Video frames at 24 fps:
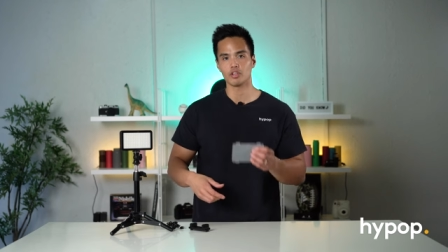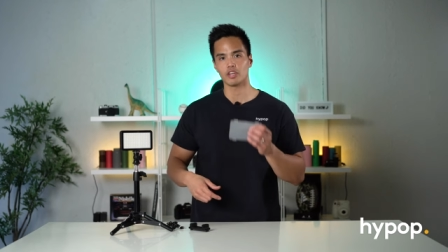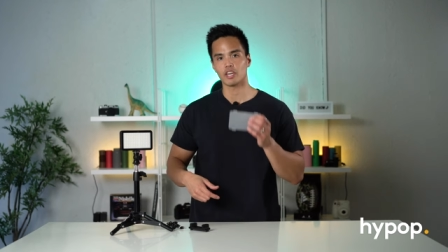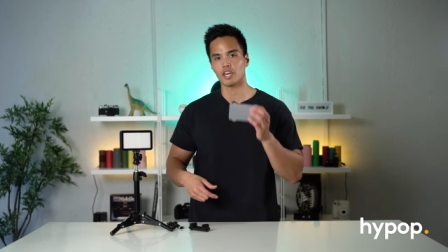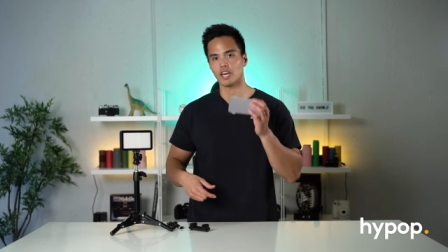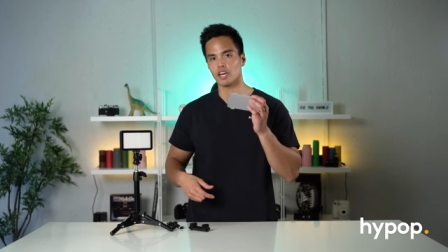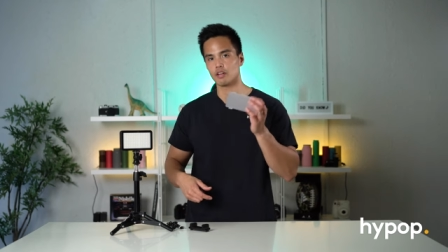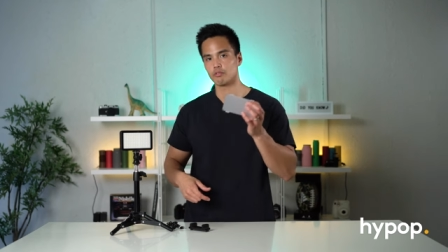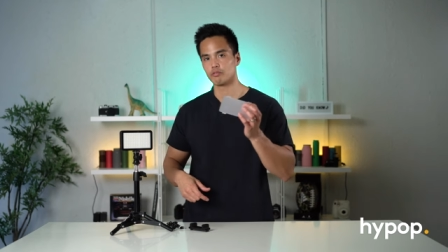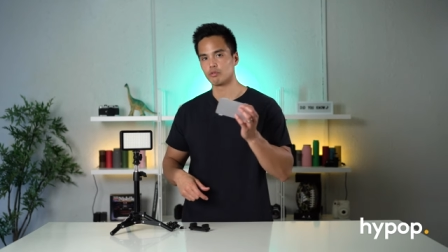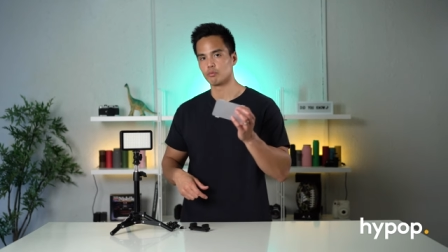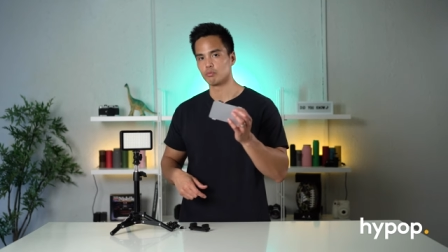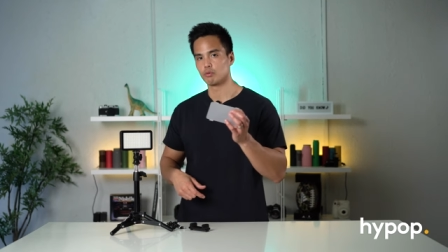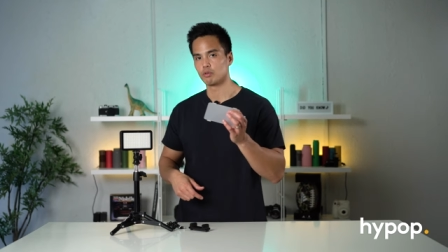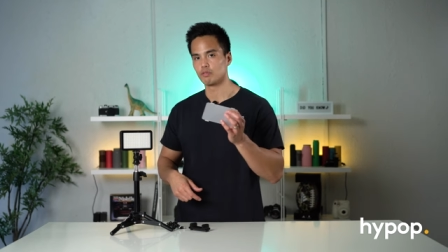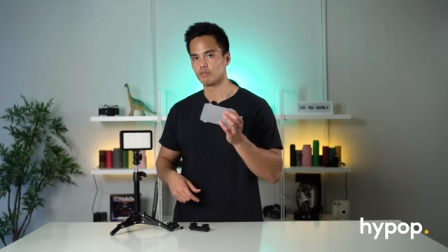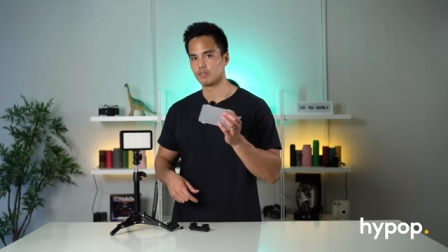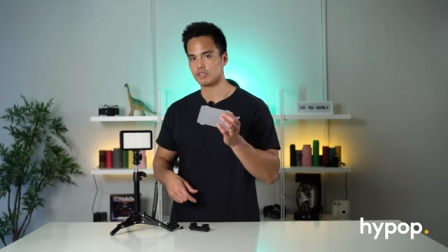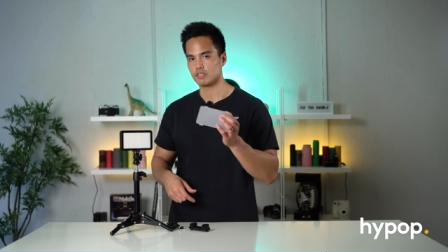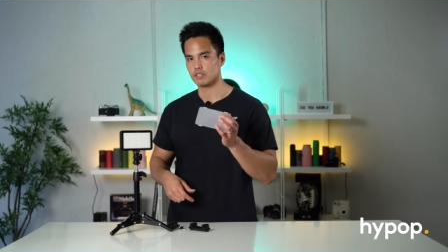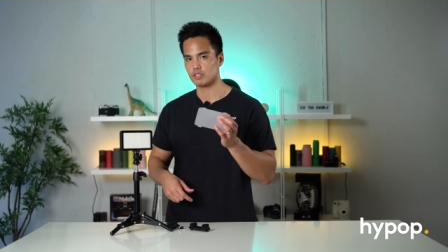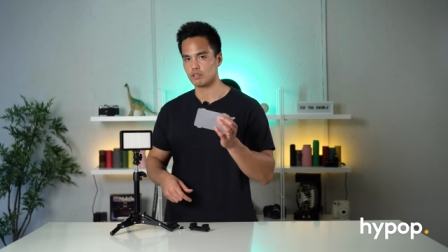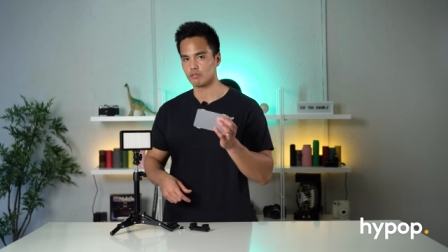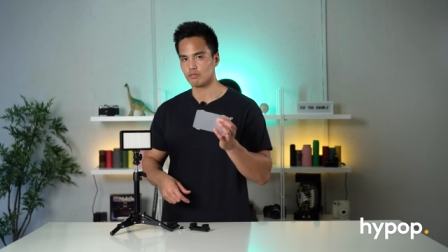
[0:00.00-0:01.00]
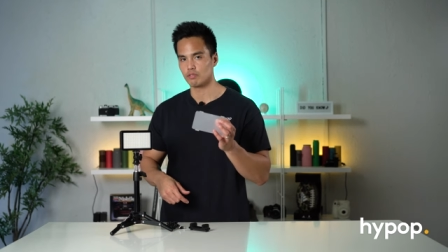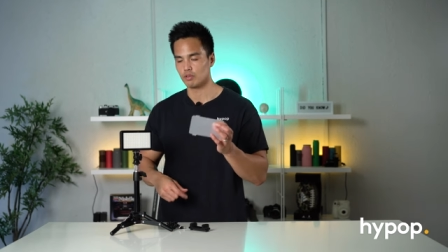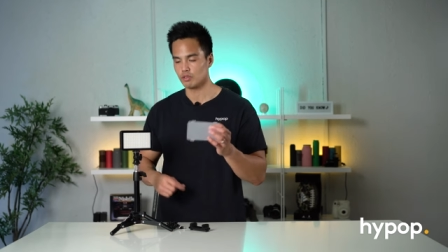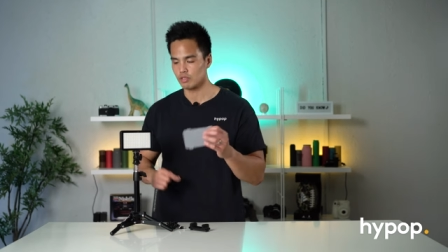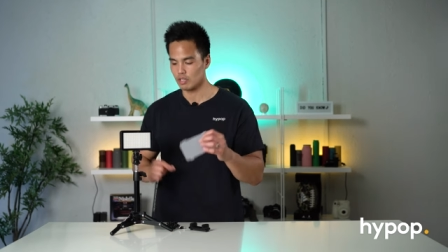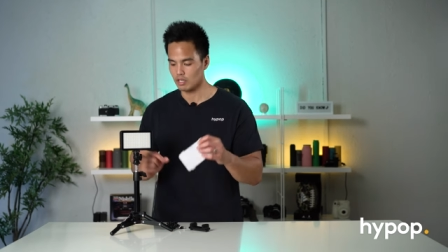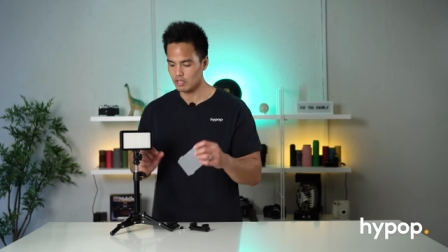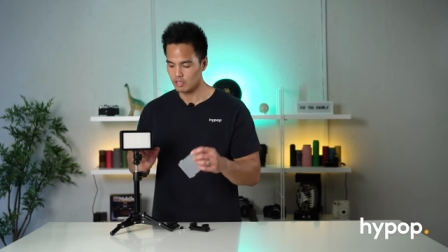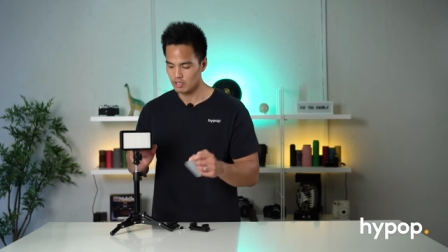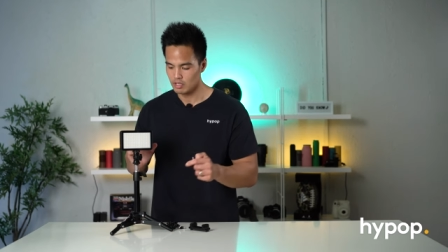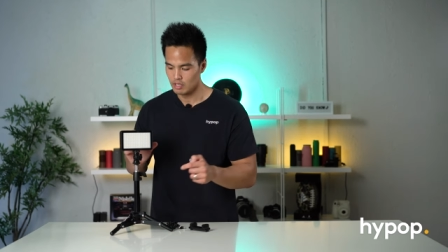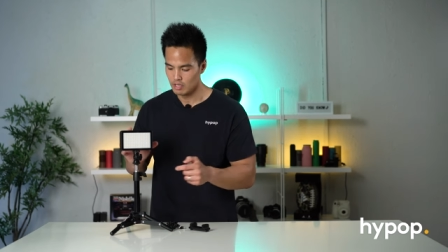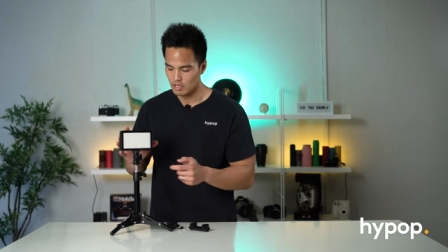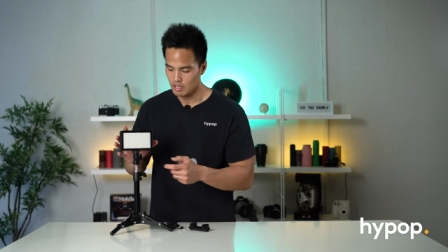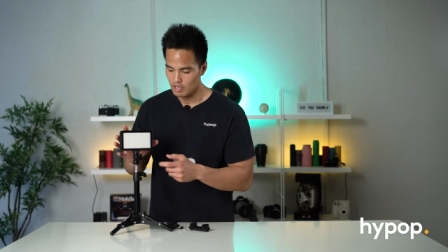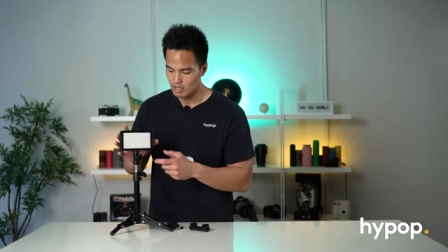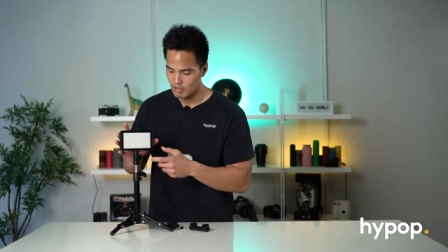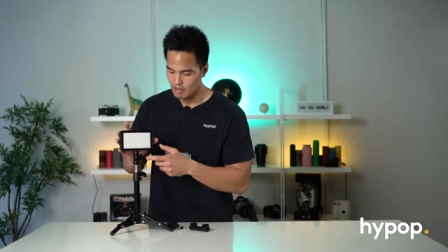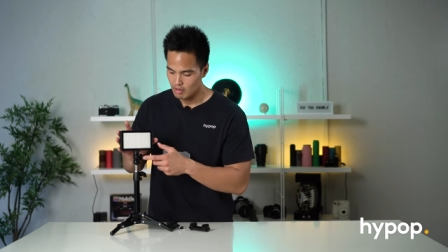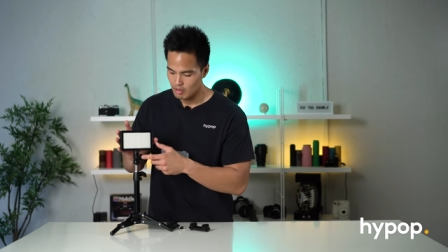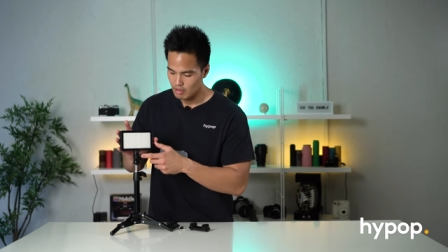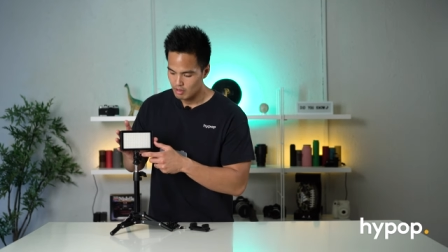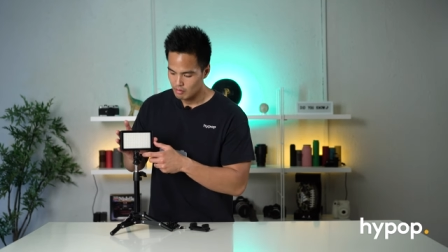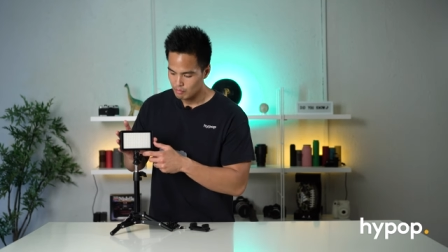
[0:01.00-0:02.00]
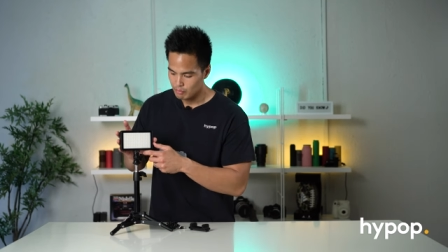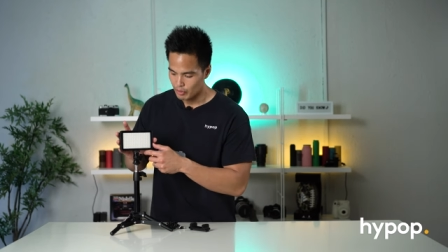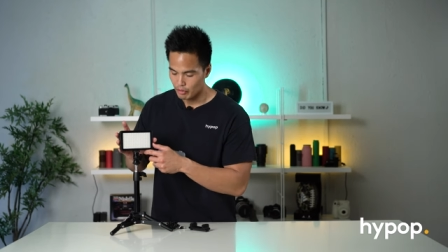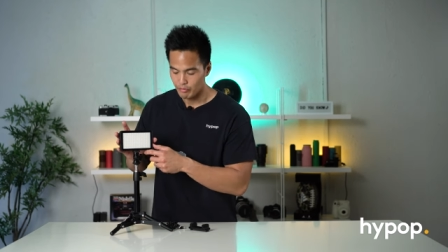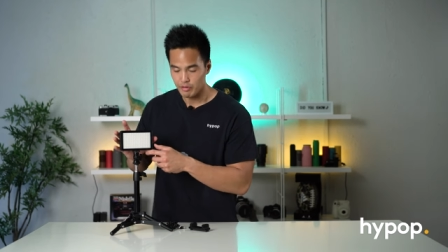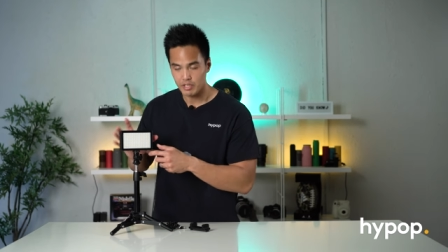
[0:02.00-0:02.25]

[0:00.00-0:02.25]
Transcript: you can remove this diffuser. But